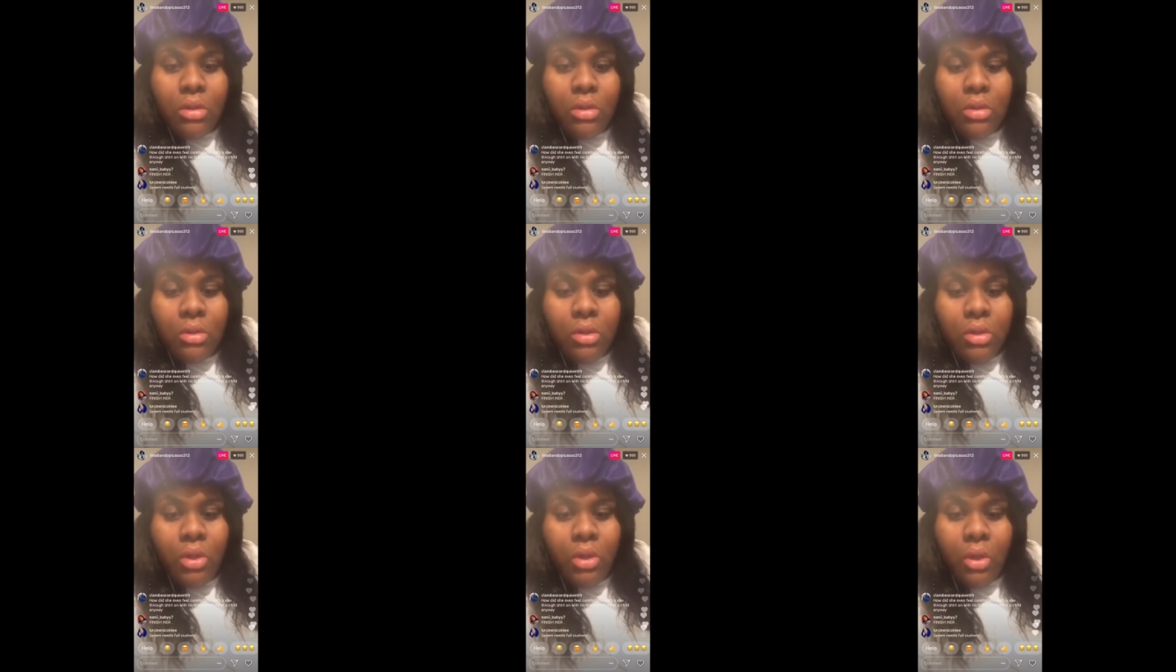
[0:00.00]

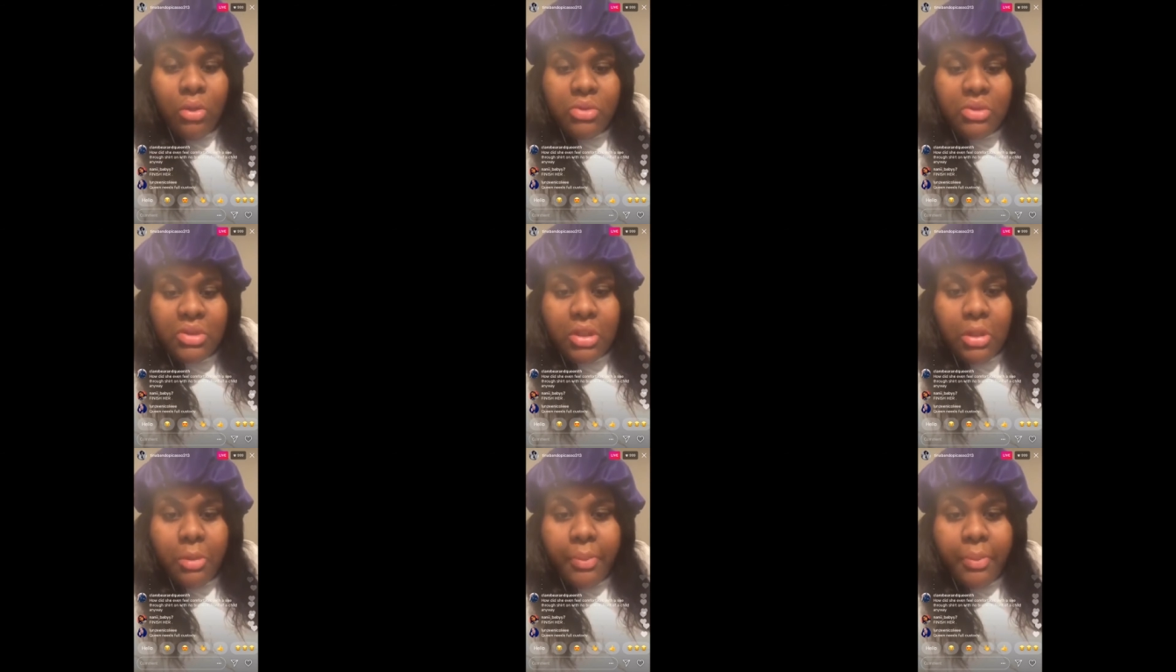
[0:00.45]
you don't
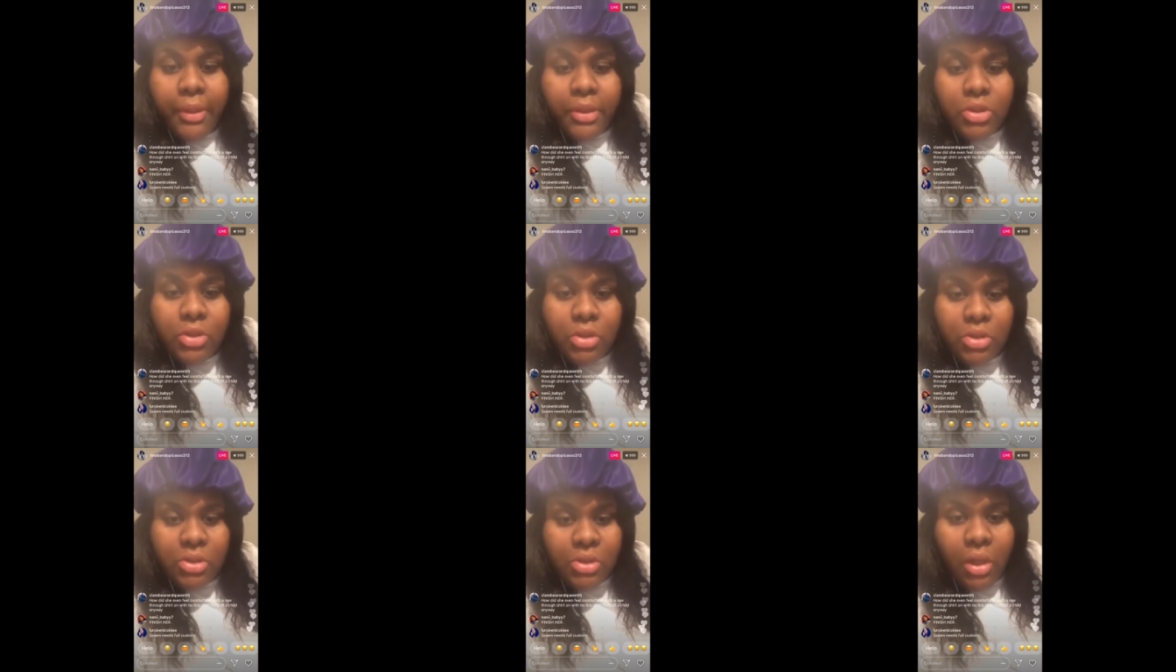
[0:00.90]
see
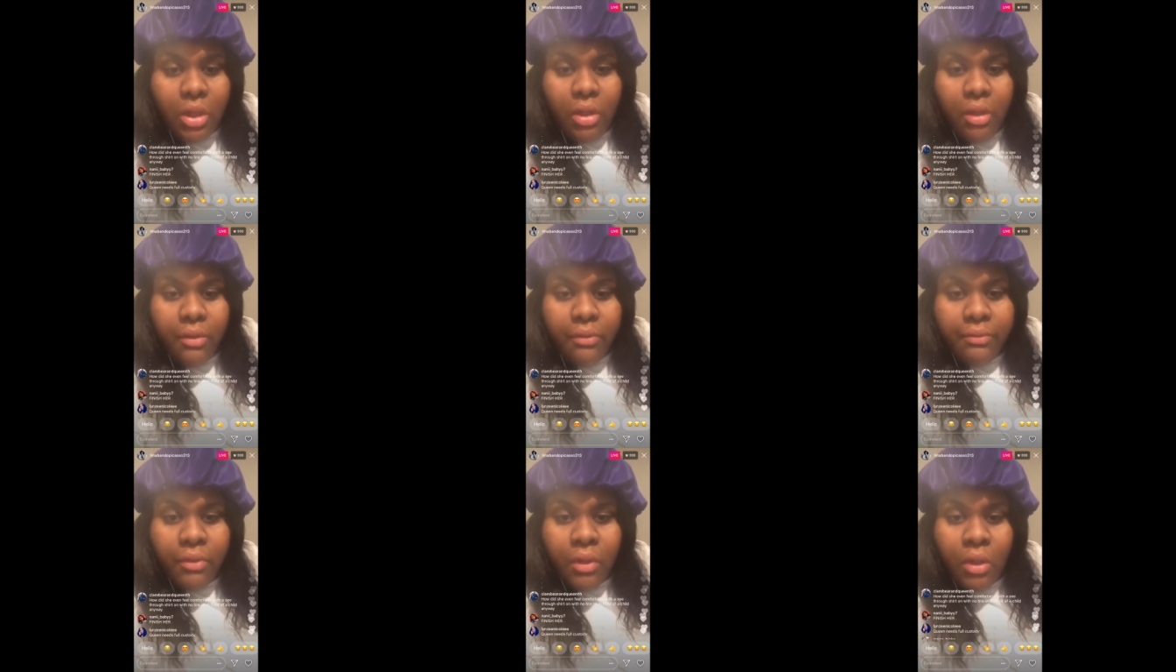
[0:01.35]
pictures
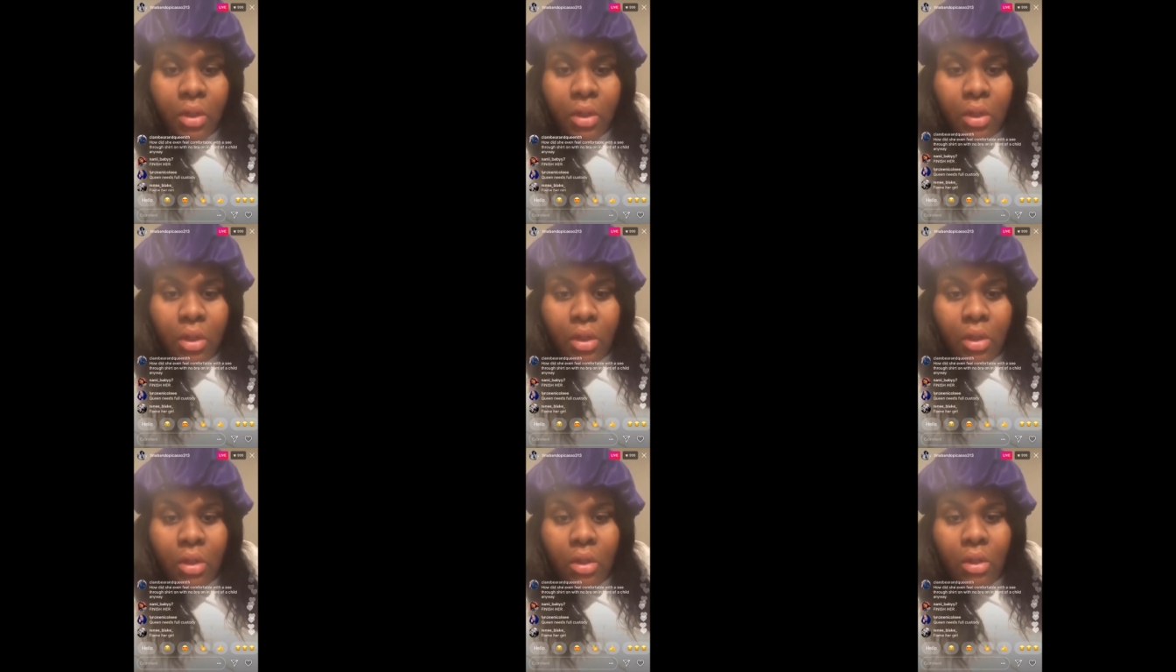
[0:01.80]
of.
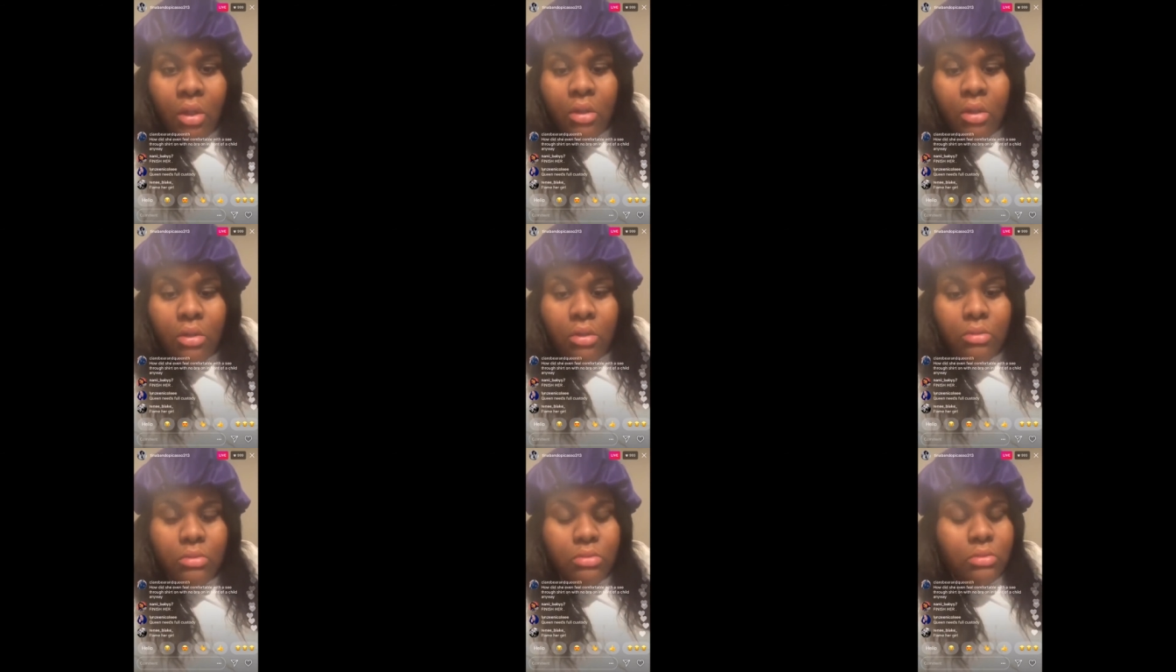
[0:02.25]

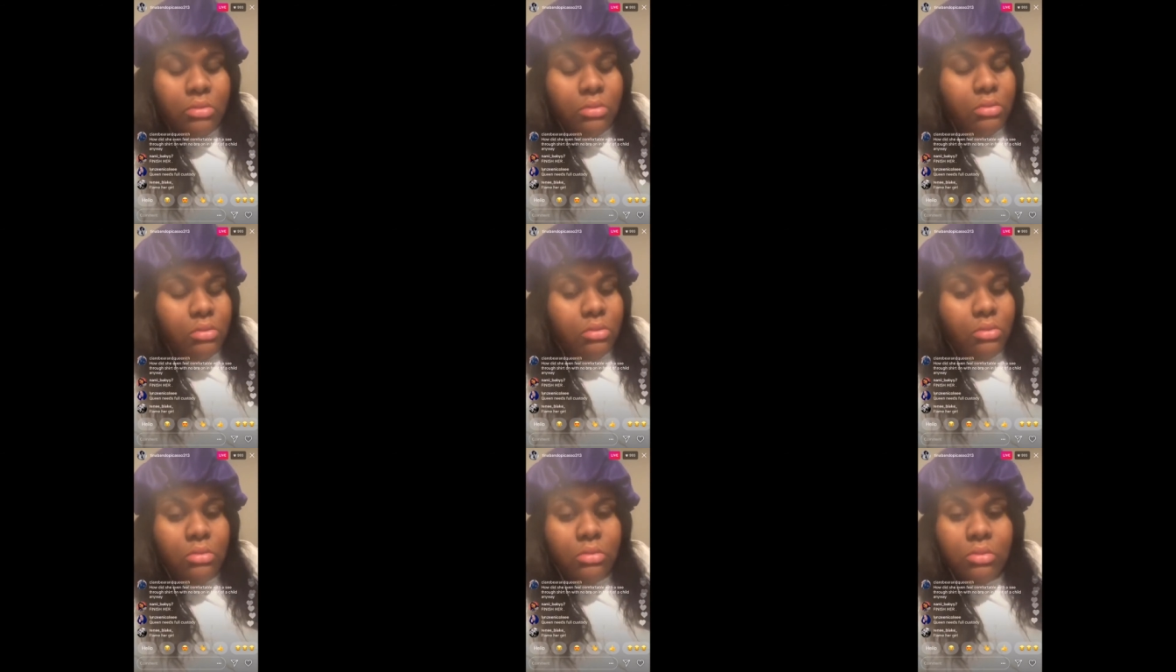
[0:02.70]

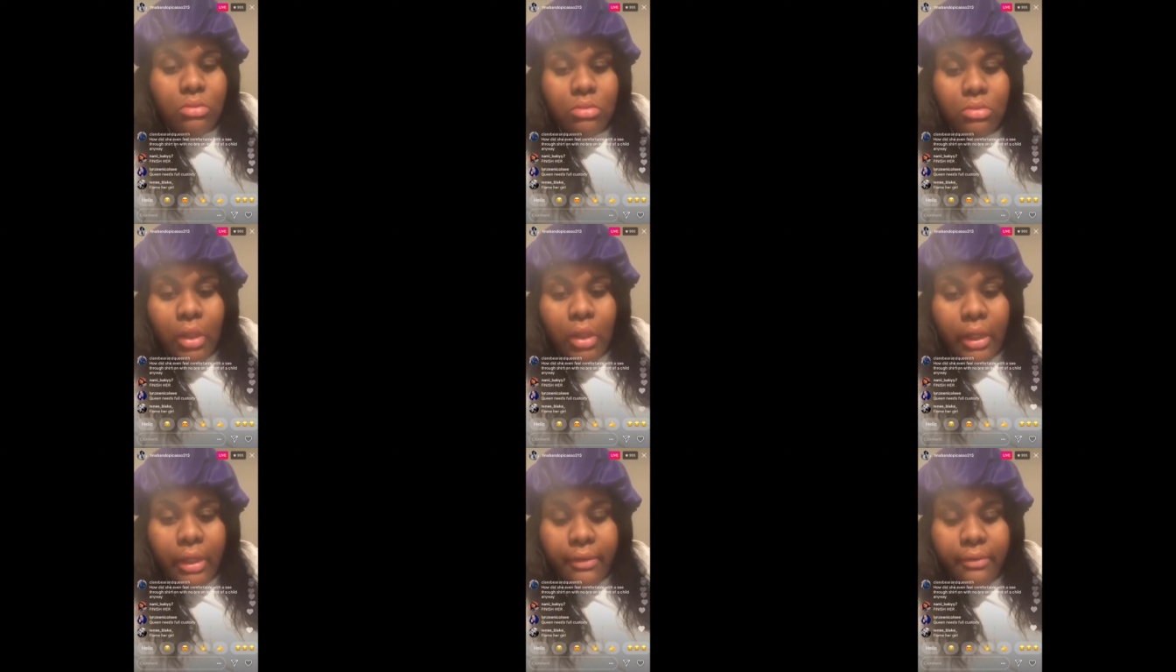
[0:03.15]
Mm,
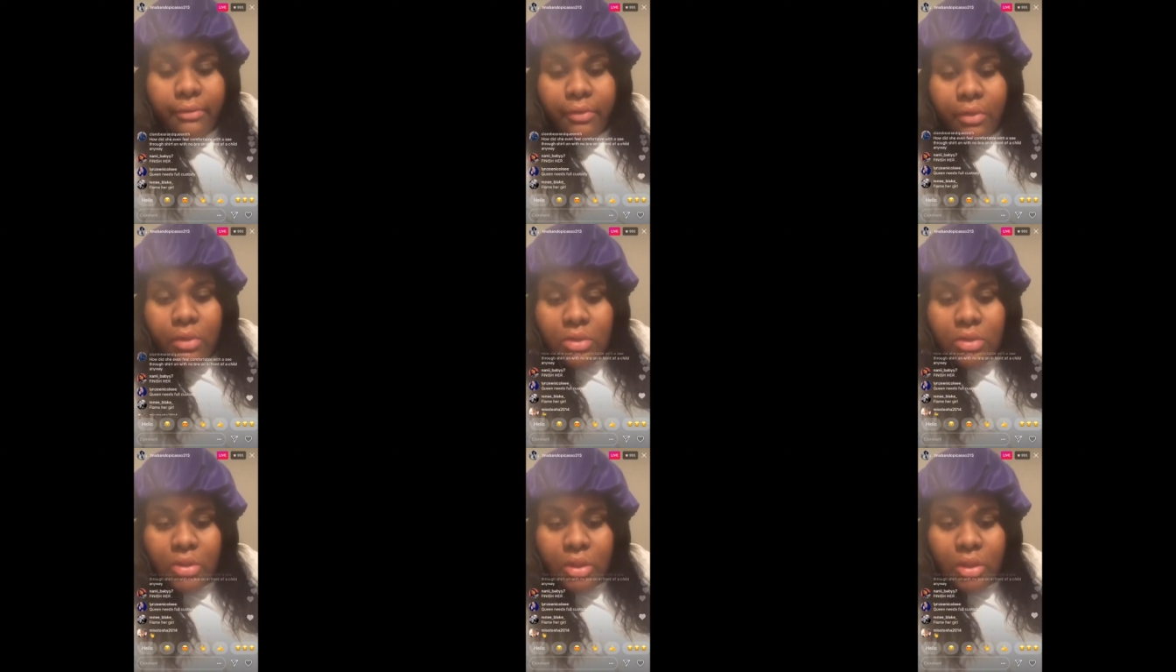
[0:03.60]
not even
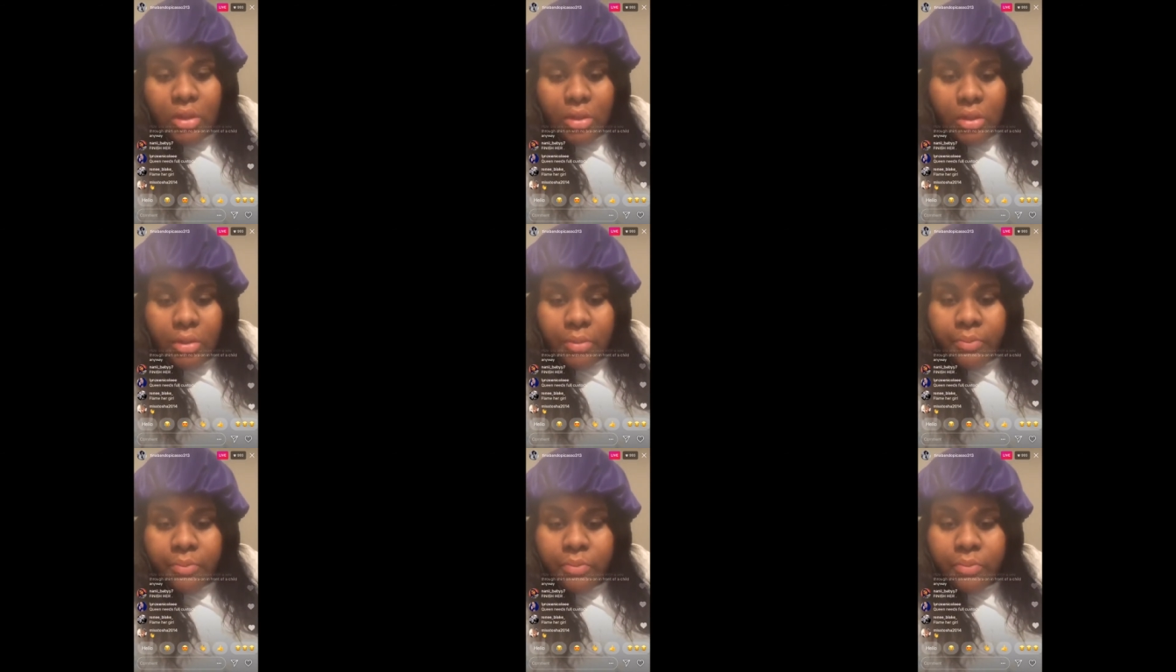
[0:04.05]
gonna say it.